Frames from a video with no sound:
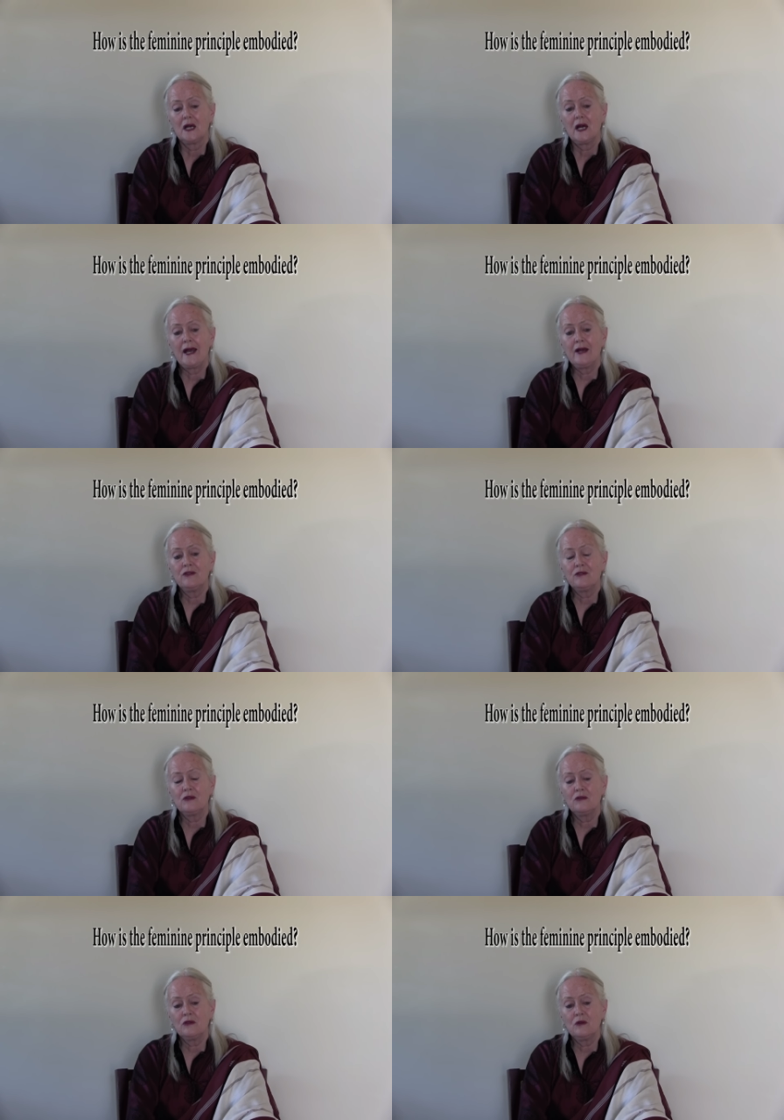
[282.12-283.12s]
has
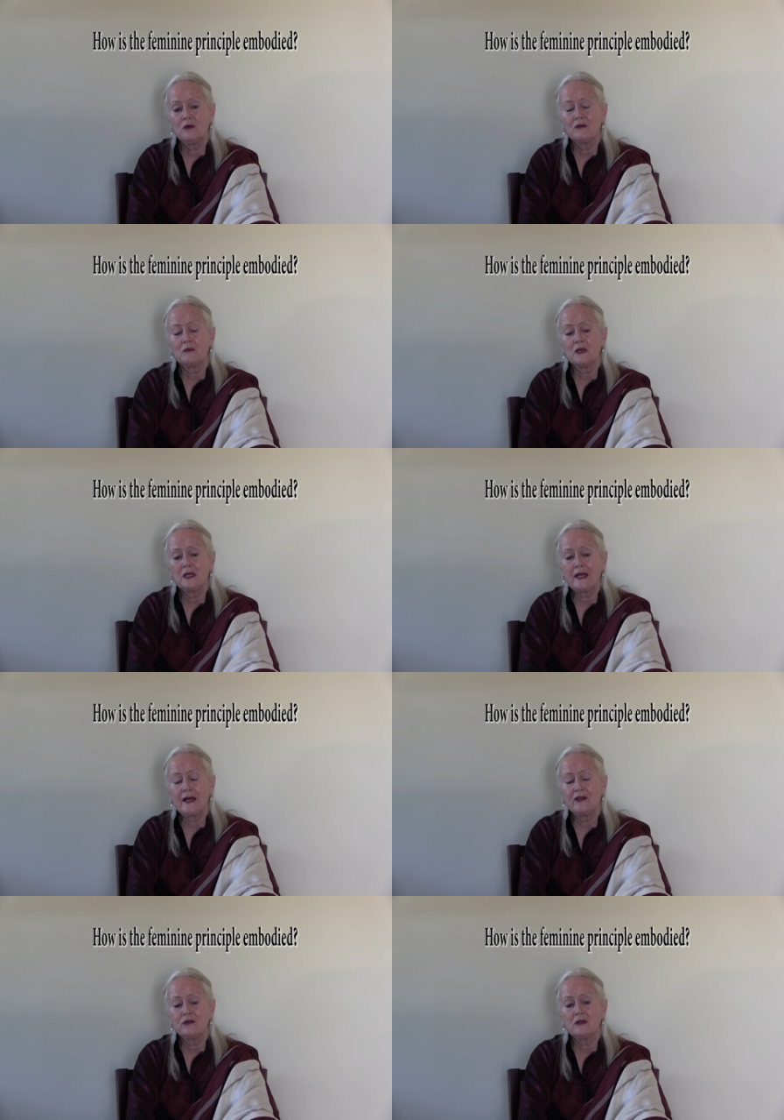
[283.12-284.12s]
to do with really
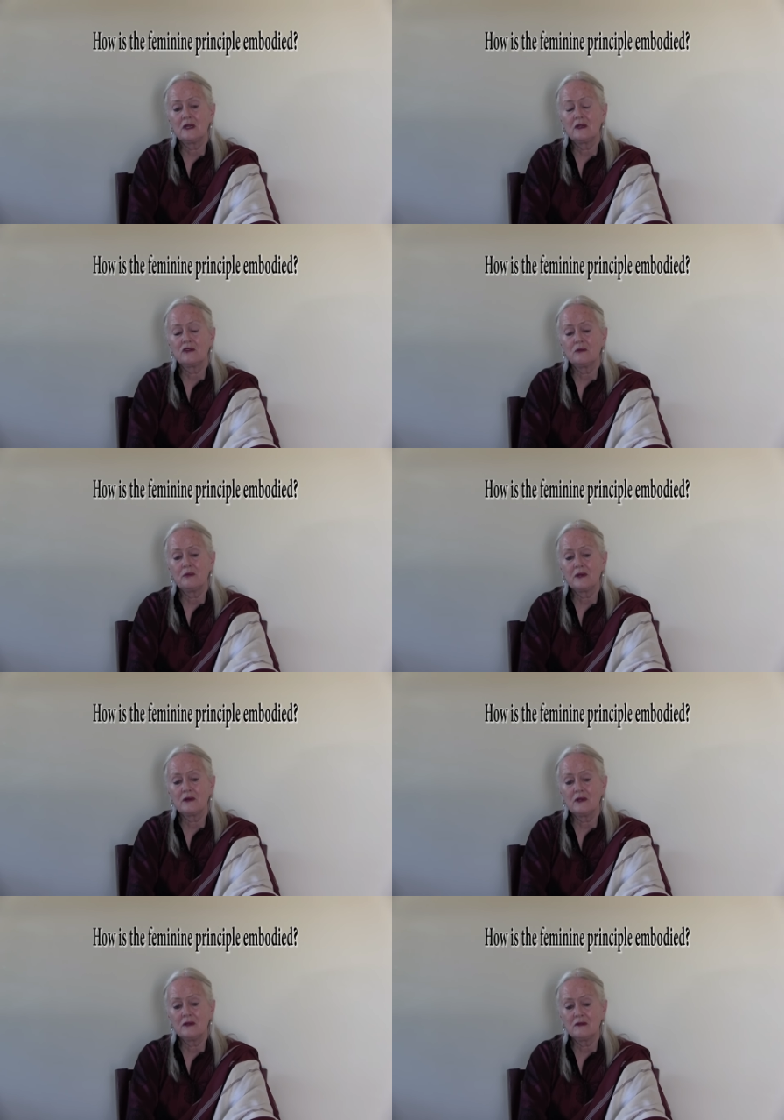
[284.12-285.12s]
actually
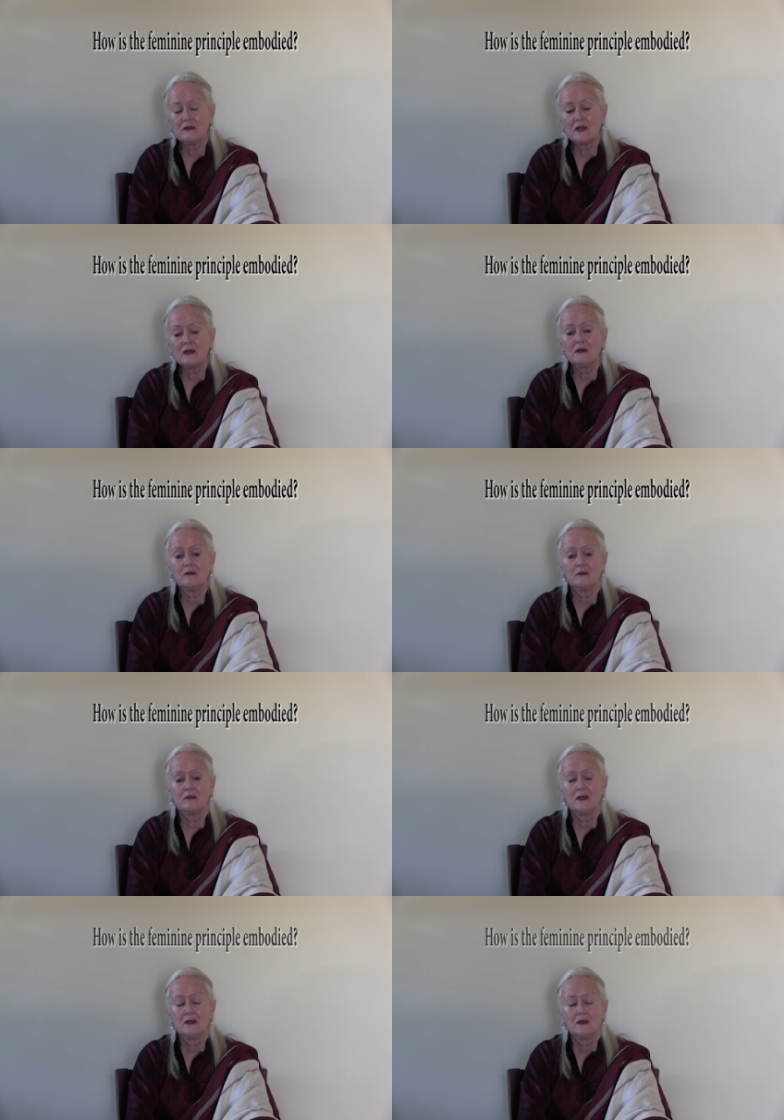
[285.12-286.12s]
experiencing
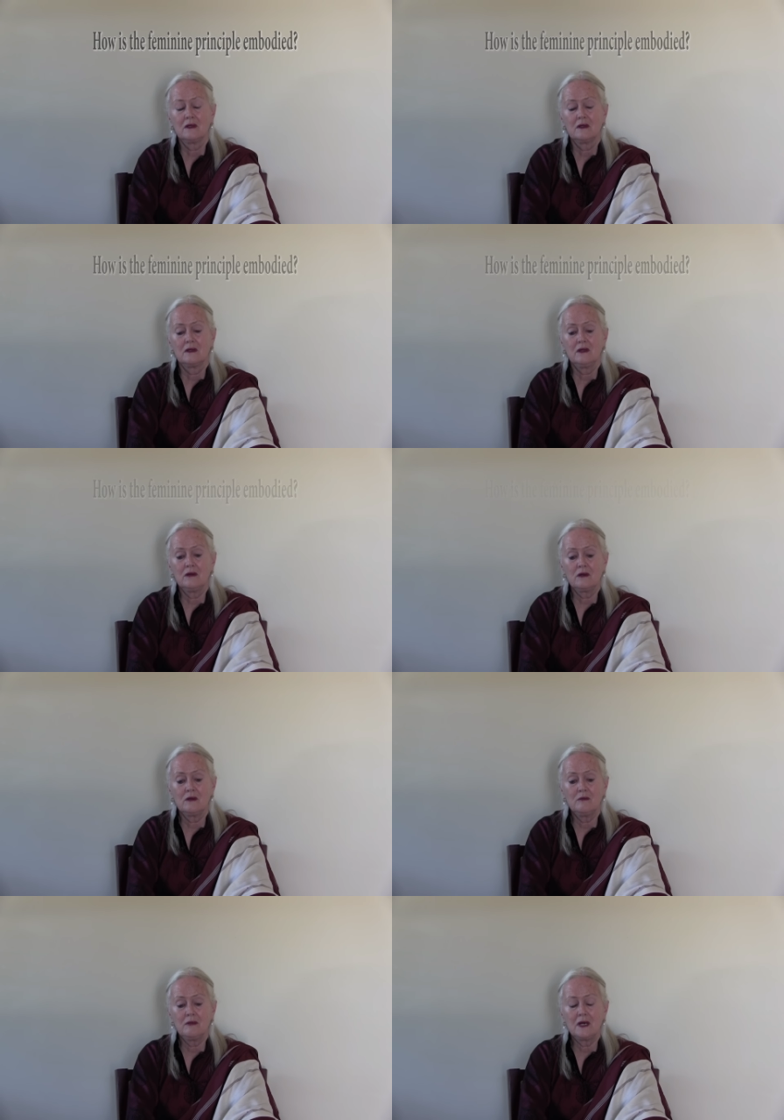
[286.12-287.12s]
your
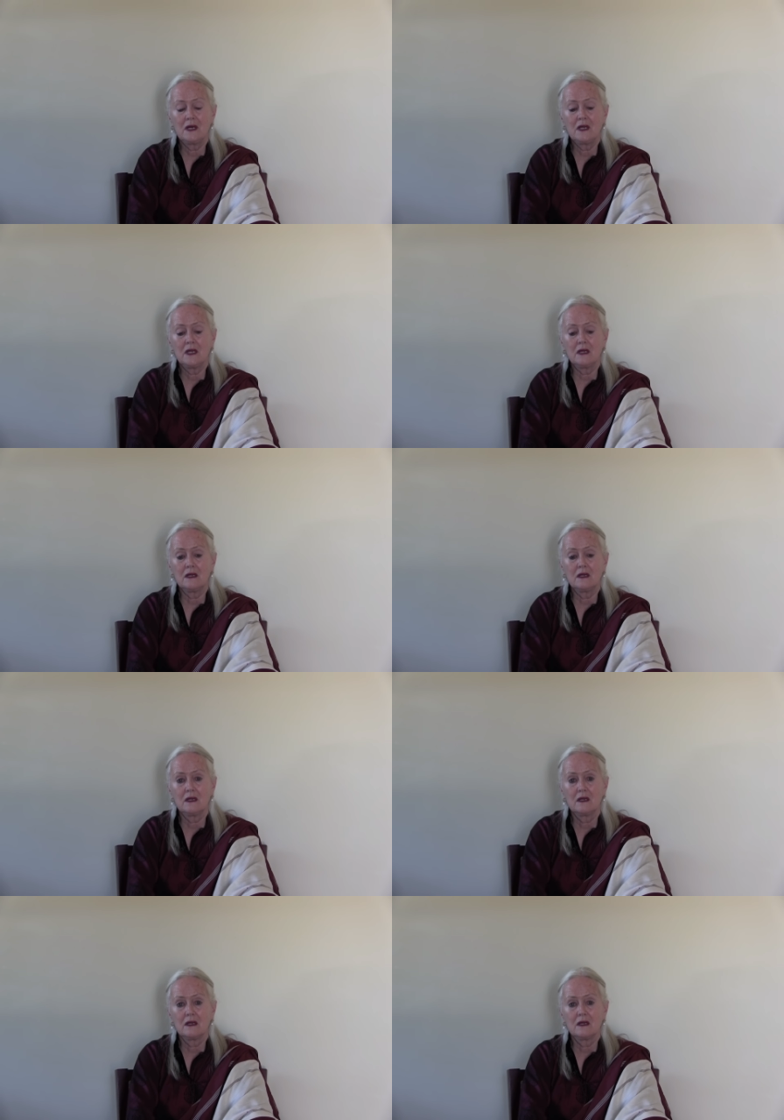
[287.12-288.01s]
own body